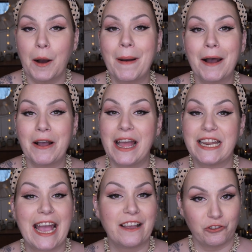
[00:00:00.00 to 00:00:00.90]
about
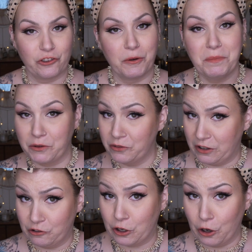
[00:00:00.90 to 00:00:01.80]
any extra
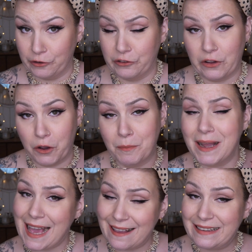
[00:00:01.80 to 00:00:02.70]
postage costs. So
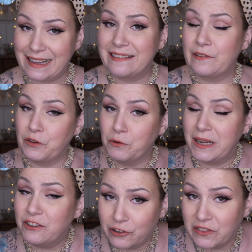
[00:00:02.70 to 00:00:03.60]
my guess is if you
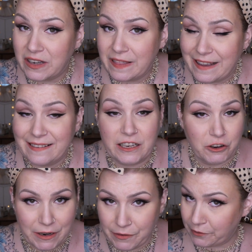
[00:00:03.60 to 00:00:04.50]
are interested in this and
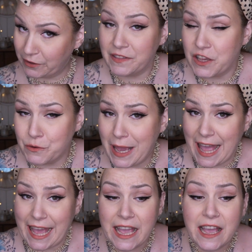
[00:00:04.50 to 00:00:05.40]
you live outside the
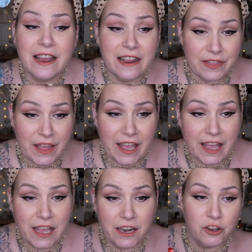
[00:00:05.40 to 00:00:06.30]
UK,
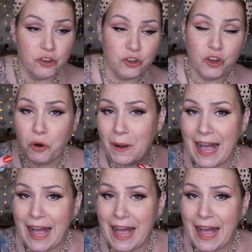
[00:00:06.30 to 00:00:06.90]
then go